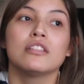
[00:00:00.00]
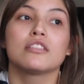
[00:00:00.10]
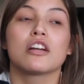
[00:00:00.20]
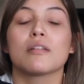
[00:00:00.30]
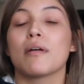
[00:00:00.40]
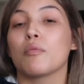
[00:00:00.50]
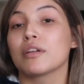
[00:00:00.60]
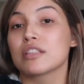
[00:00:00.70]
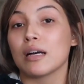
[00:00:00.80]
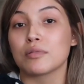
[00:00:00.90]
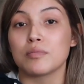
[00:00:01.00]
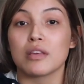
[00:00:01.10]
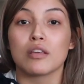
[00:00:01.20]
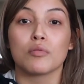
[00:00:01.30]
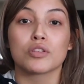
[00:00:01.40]
to talk about what's helped
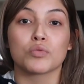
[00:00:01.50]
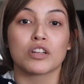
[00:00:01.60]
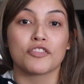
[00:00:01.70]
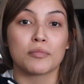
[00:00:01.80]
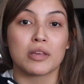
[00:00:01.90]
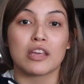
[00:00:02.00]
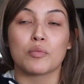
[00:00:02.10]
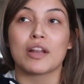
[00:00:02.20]
me, what's worked for me,